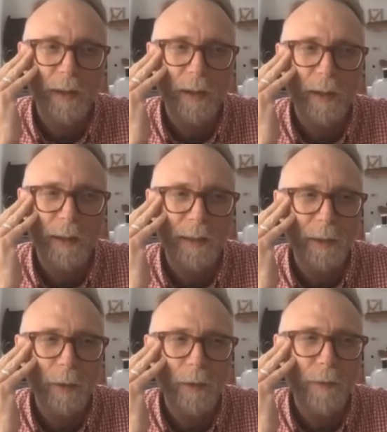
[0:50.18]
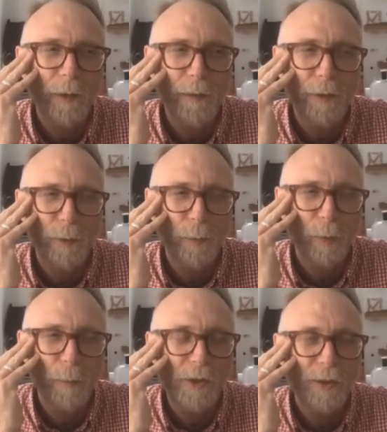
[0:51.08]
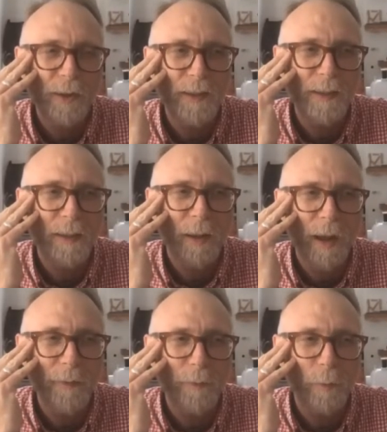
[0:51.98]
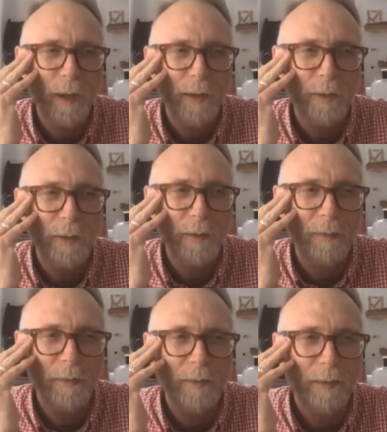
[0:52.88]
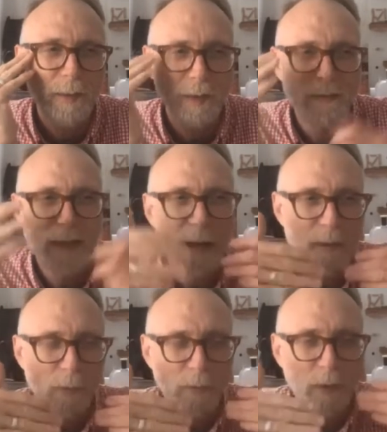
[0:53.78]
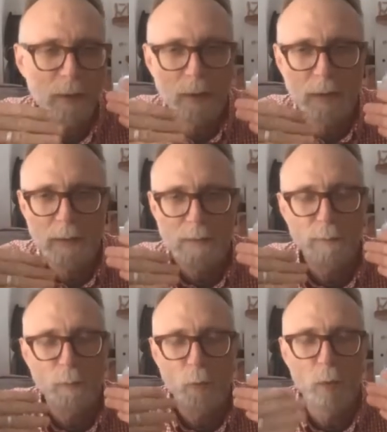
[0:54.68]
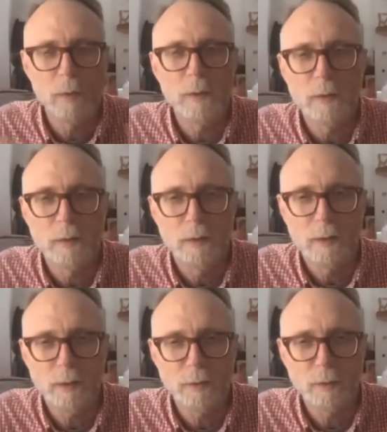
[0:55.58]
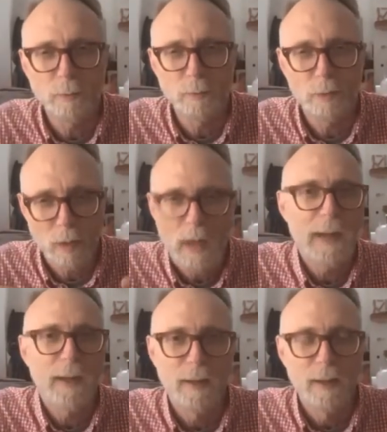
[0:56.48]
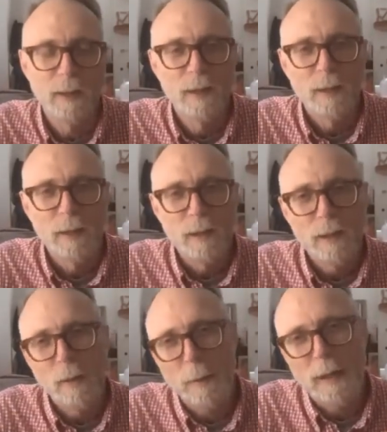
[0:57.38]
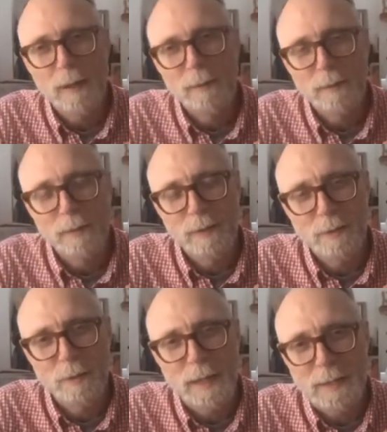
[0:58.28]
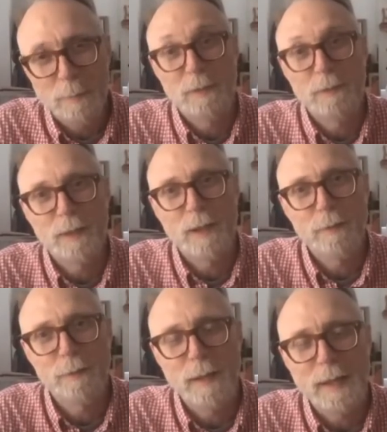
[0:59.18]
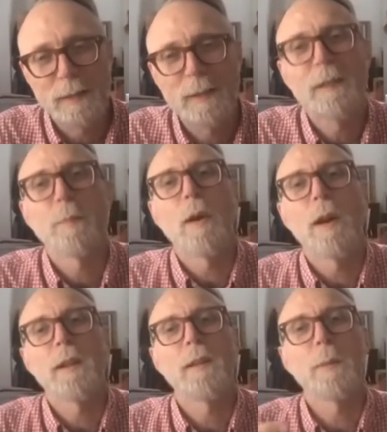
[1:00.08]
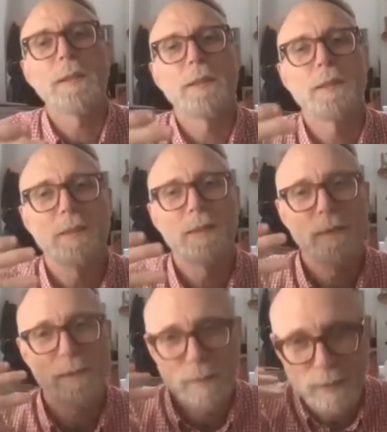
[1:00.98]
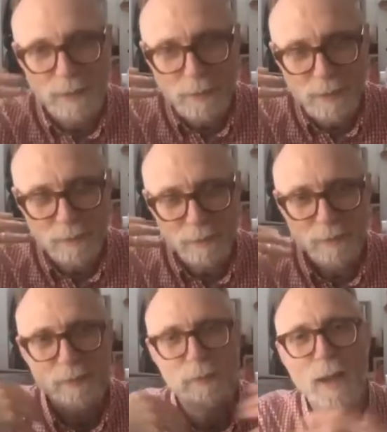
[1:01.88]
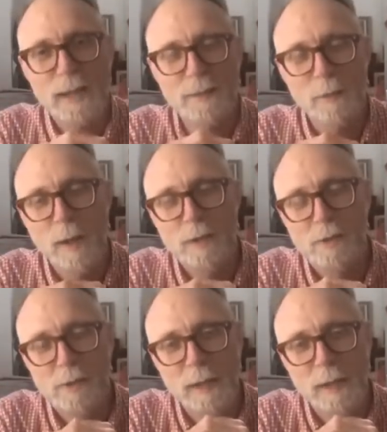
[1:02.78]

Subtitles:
I think there are very few opportunities in life where you can take all of the things forward that you like about a certain aspect of your life and leave behind the bits that you didn't like so much.